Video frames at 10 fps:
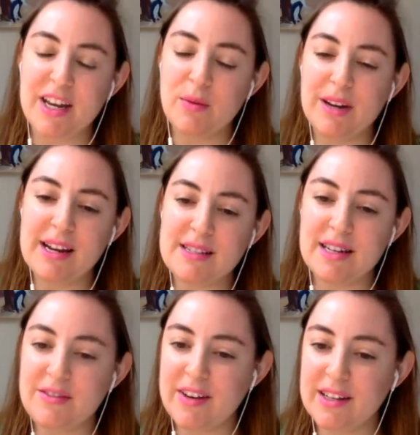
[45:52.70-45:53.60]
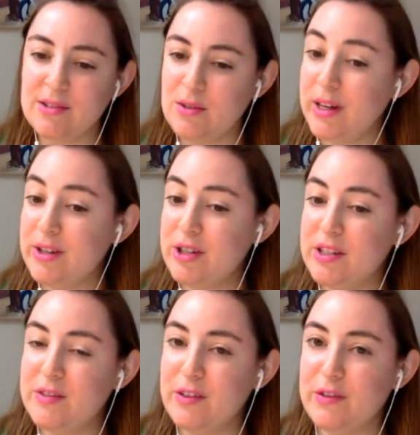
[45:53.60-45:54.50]
anyone has any final
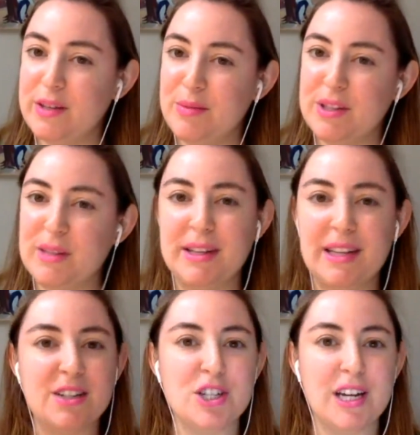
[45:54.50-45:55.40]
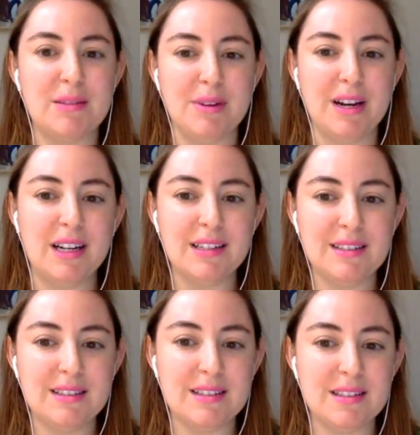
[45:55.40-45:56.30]
questions, feel free to put them in that chat
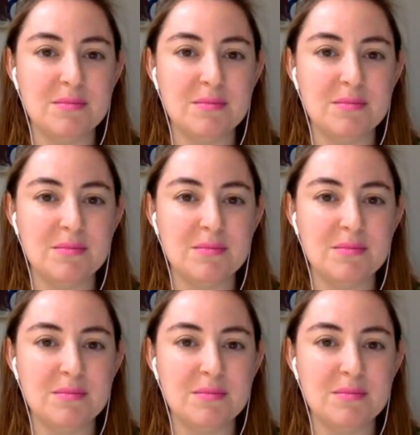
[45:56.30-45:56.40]
box.